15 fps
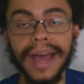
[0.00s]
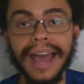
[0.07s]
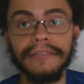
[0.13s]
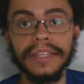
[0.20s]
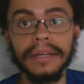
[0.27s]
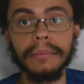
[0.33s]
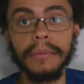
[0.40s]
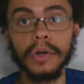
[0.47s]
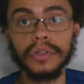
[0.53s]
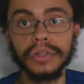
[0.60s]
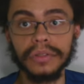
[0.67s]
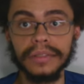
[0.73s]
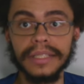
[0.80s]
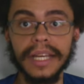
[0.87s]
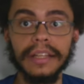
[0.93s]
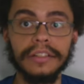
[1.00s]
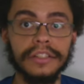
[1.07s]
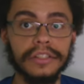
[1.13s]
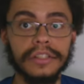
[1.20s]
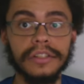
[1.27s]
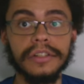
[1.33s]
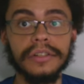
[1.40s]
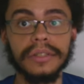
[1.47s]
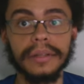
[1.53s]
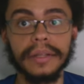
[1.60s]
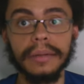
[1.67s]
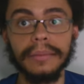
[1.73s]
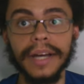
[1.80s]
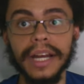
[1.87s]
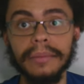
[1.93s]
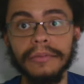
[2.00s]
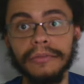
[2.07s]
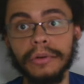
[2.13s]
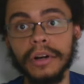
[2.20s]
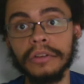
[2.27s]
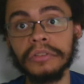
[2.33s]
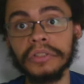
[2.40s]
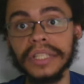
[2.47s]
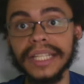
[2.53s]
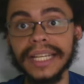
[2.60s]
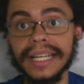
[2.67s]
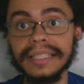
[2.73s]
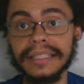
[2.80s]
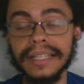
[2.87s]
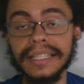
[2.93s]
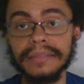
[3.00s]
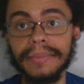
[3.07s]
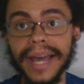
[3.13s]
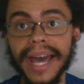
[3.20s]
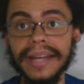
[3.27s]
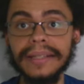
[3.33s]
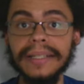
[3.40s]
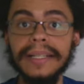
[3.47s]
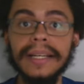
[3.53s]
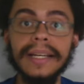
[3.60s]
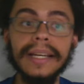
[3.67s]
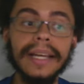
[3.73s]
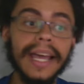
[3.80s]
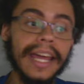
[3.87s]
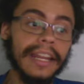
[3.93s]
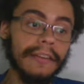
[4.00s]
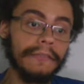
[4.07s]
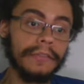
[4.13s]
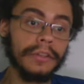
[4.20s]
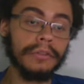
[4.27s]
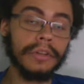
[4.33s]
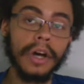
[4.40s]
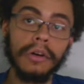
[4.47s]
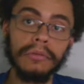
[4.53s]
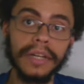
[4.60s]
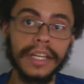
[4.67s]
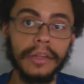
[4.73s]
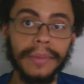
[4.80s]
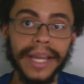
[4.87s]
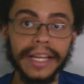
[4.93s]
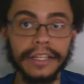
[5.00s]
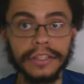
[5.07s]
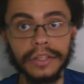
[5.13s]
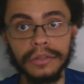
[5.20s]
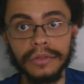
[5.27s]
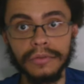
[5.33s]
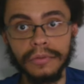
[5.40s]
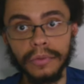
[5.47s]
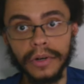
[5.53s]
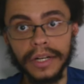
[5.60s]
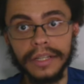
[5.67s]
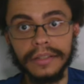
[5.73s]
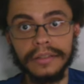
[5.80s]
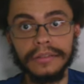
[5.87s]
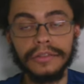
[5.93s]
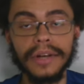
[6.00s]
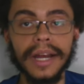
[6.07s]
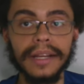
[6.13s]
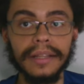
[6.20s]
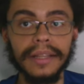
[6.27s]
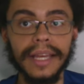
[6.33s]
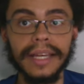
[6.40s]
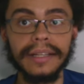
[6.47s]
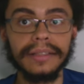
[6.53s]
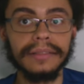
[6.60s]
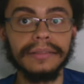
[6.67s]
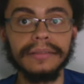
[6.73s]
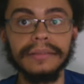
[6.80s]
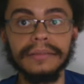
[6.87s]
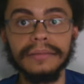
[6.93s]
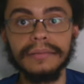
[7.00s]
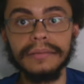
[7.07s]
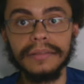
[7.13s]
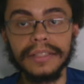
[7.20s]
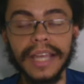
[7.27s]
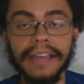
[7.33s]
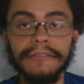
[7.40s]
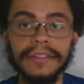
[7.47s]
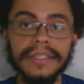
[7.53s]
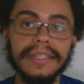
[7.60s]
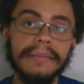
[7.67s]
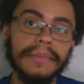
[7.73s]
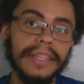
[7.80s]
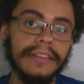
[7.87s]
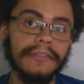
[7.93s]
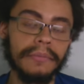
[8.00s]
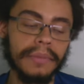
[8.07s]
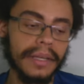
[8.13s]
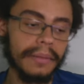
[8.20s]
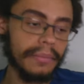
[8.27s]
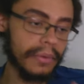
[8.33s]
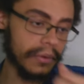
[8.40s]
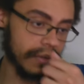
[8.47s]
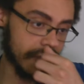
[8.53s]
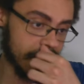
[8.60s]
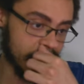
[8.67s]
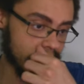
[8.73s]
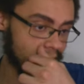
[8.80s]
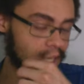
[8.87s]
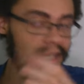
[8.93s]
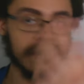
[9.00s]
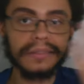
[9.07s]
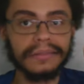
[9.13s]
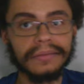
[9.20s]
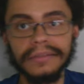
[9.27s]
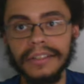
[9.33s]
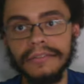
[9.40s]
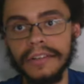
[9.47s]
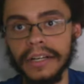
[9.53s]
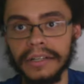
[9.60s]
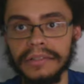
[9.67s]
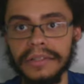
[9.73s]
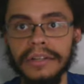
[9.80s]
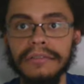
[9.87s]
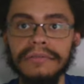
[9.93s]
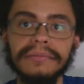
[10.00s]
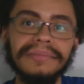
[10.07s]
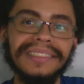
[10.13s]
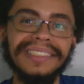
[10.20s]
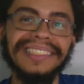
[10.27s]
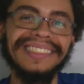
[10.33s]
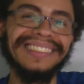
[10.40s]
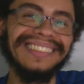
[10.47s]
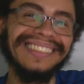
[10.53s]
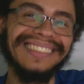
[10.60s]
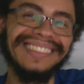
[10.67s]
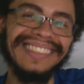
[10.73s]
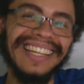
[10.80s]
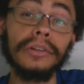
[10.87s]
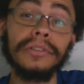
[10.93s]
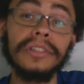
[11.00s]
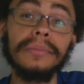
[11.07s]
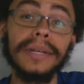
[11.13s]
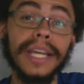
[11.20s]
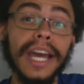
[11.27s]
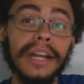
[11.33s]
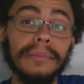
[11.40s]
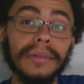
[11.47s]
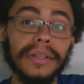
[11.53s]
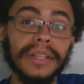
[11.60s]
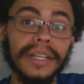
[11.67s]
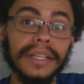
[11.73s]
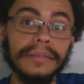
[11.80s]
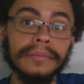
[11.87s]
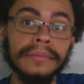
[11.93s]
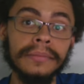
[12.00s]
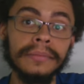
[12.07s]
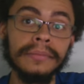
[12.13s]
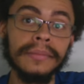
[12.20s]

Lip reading: have the emotional intelligence to do something about it before it really gets bad. And if you don't and you make excuses for it, you try to, like, siphon sympathy from people, then it's like, go fuck yourself. Learn some accountability.